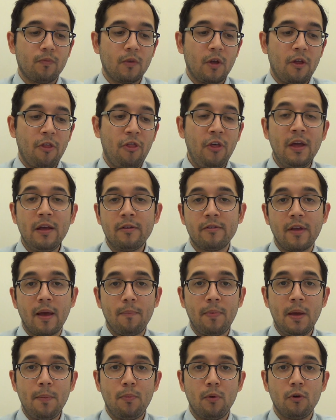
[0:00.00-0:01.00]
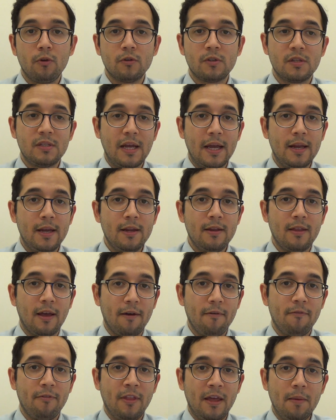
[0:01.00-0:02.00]
things that people stated
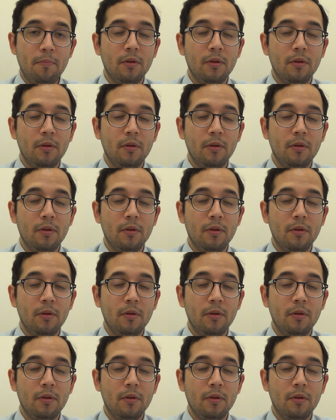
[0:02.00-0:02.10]
that they